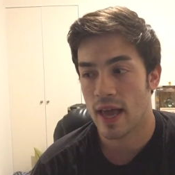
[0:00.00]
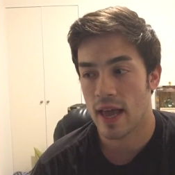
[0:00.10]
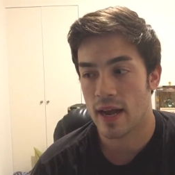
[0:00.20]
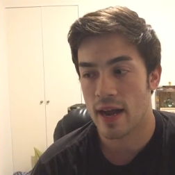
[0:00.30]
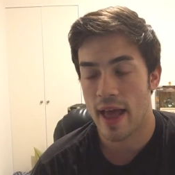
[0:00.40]

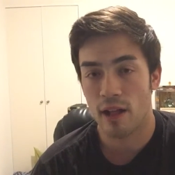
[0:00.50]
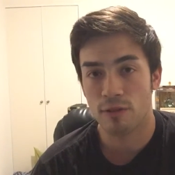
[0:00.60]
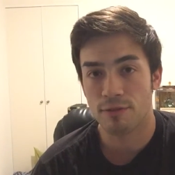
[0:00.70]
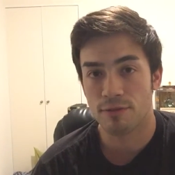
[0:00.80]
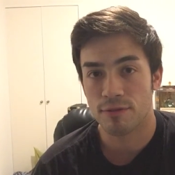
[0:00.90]
an
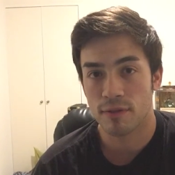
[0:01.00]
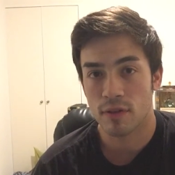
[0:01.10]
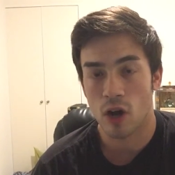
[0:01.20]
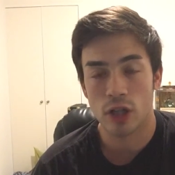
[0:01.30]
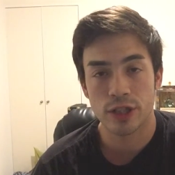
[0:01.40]
elf
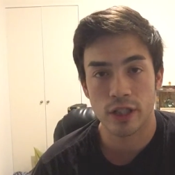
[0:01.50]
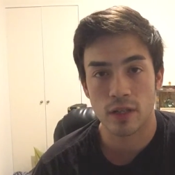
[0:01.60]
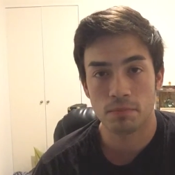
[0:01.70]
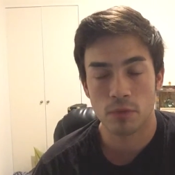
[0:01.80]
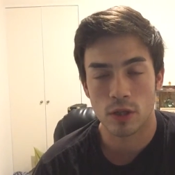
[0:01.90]

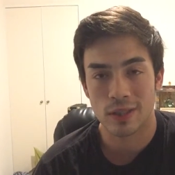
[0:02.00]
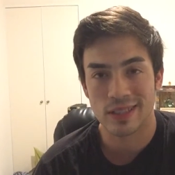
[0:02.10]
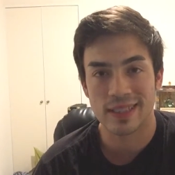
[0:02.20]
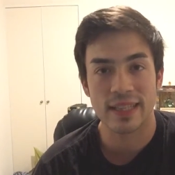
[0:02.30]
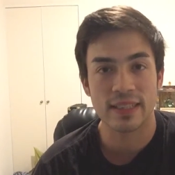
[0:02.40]
hunter or a
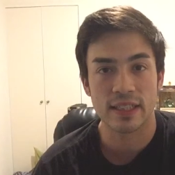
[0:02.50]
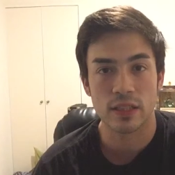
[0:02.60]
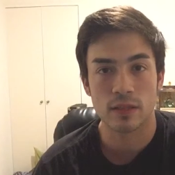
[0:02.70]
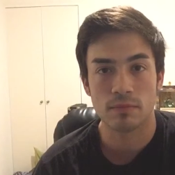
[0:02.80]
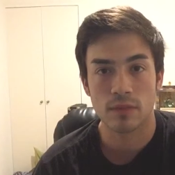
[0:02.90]

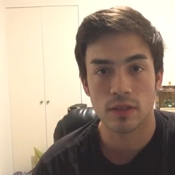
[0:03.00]
sentinel.